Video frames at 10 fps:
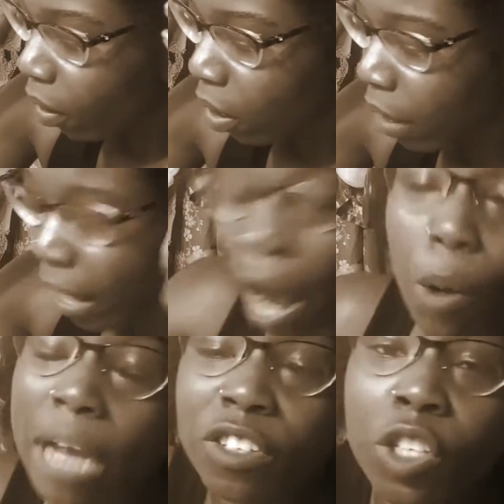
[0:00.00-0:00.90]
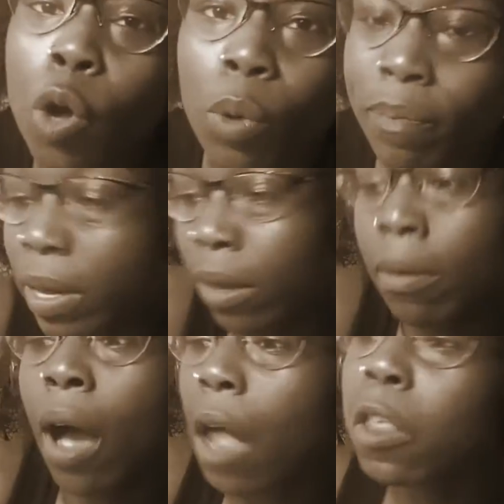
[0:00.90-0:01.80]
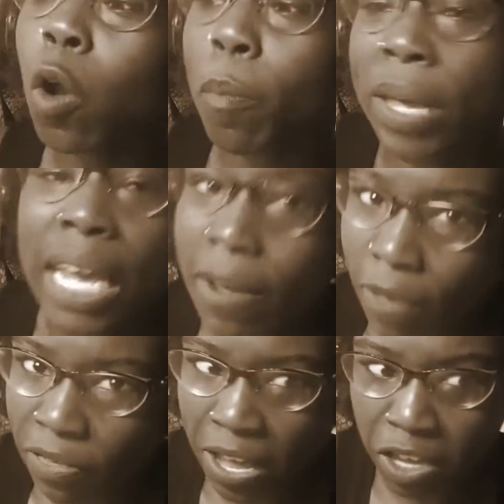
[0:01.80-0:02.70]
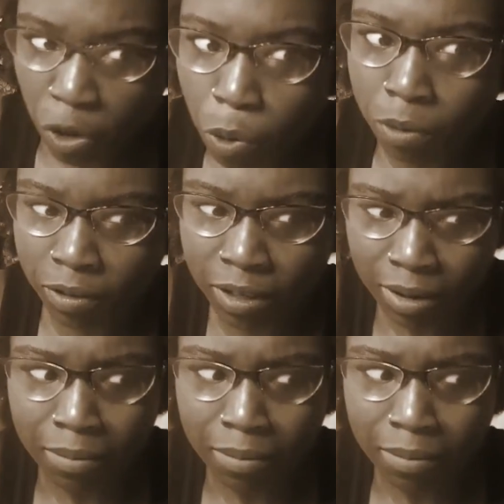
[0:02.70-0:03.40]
I still would be a little peeved that they used